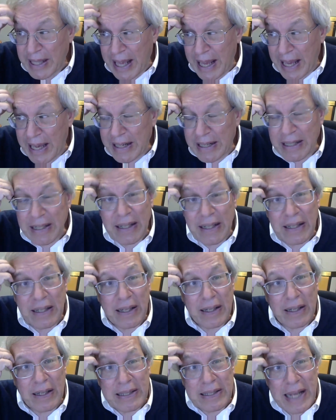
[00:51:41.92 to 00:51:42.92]

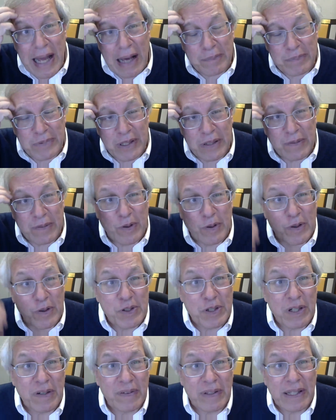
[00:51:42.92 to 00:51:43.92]
Canada adopted a
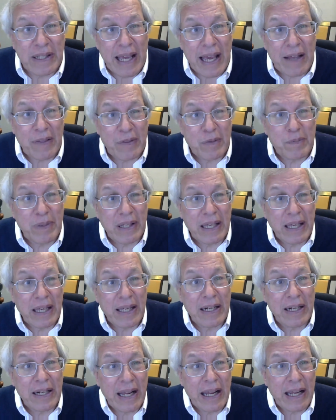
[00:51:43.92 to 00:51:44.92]
version of the Catharine
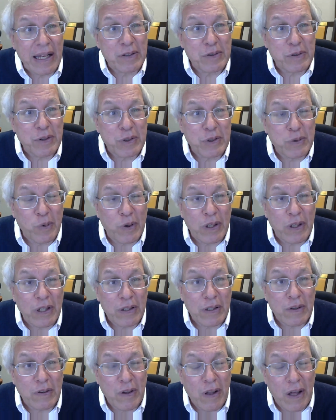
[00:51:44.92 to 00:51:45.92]
MacKinnon Andrea
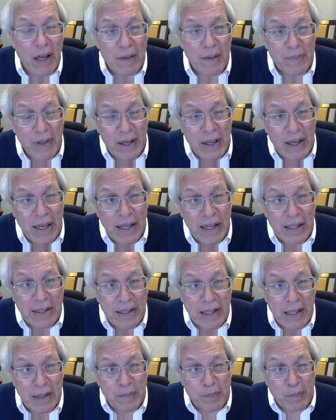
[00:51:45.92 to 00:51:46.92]
Dworkin law
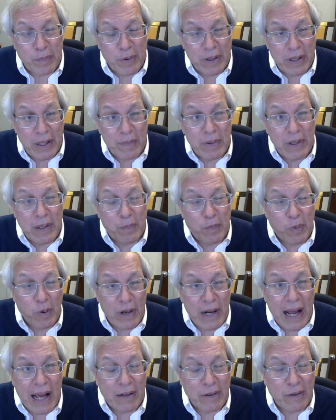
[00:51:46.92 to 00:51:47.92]
that prohibited
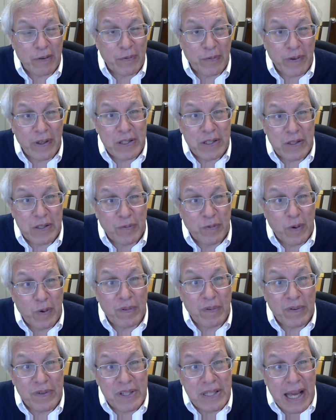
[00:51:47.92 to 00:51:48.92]
pornography as a
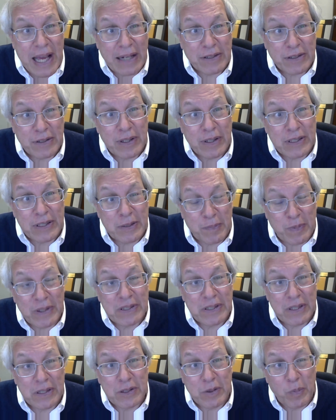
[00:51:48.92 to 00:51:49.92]
form of sexually
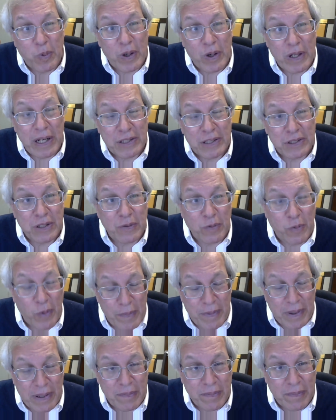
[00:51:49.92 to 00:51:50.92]
explicit subordination of
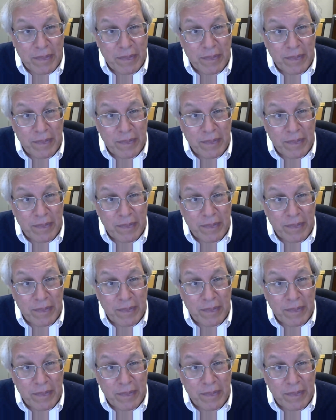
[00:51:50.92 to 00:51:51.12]
women.